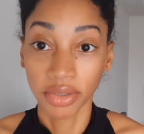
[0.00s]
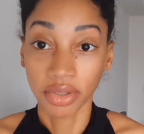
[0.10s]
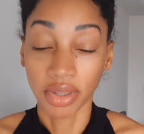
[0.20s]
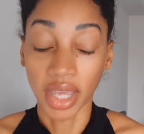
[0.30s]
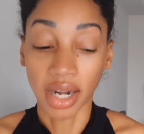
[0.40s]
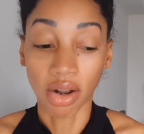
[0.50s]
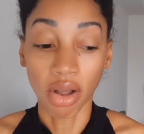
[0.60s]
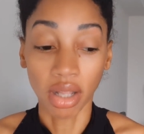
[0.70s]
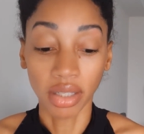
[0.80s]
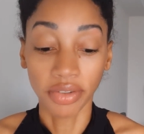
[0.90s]
so that
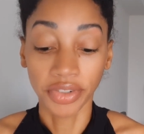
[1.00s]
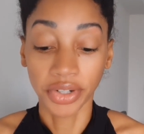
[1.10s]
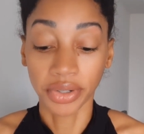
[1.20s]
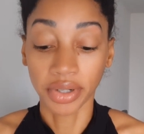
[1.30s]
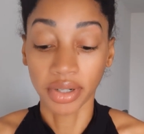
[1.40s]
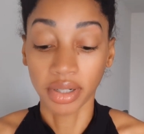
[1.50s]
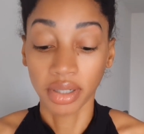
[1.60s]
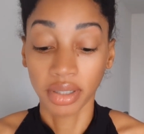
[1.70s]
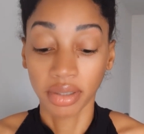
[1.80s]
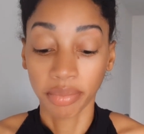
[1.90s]
all of your